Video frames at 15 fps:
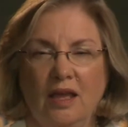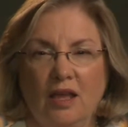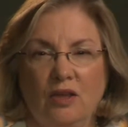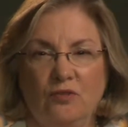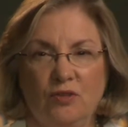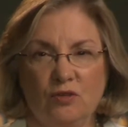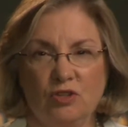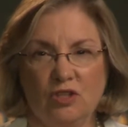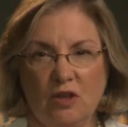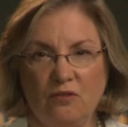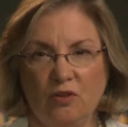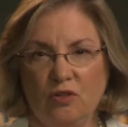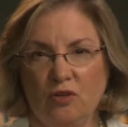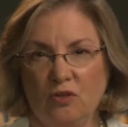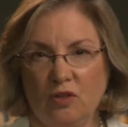If you
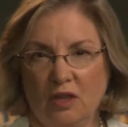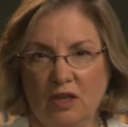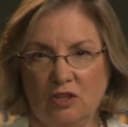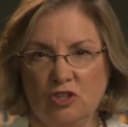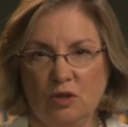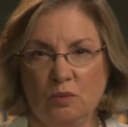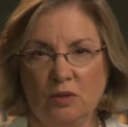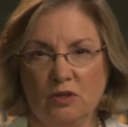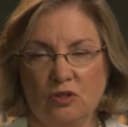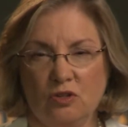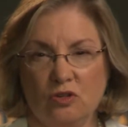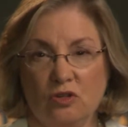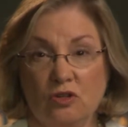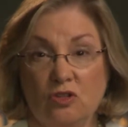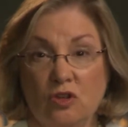suffered through the itchy
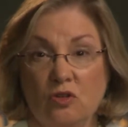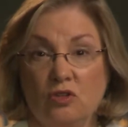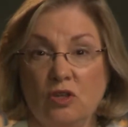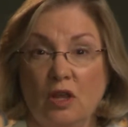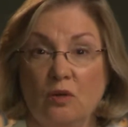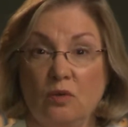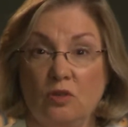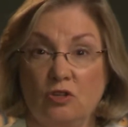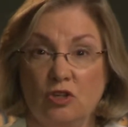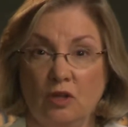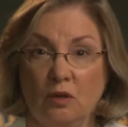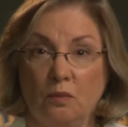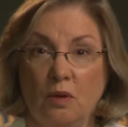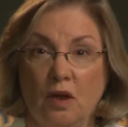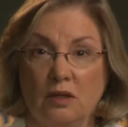blisters associated with
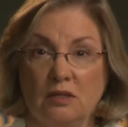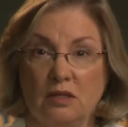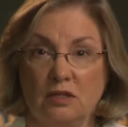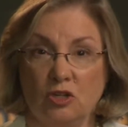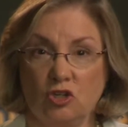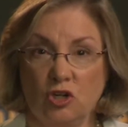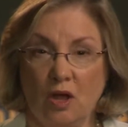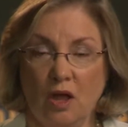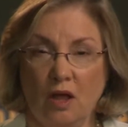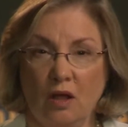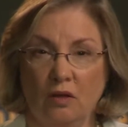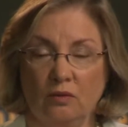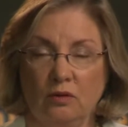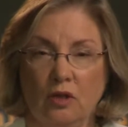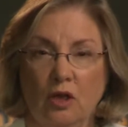chickenpox as a
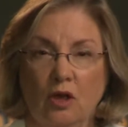child,